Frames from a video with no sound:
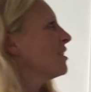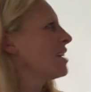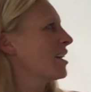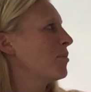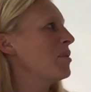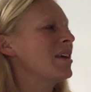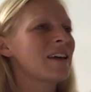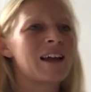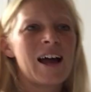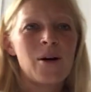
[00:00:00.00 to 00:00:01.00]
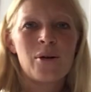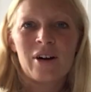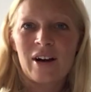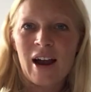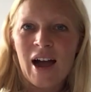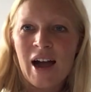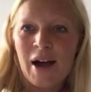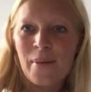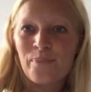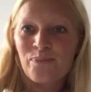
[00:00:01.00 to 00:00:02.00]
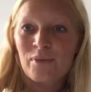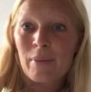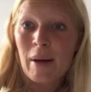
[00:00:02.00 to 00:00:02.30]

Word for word: Take a peek at our um,